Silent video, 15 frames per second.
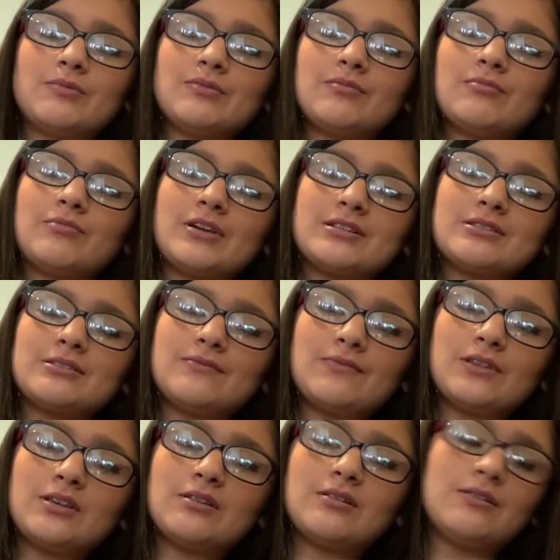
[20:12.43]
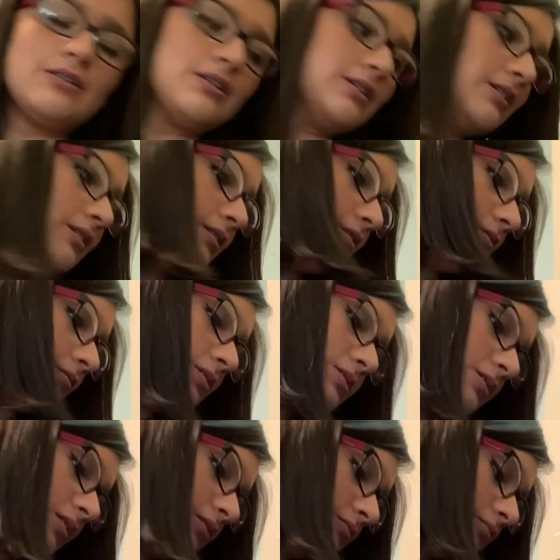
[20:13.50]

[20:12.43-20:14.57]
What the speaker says: rest of the, what's it called,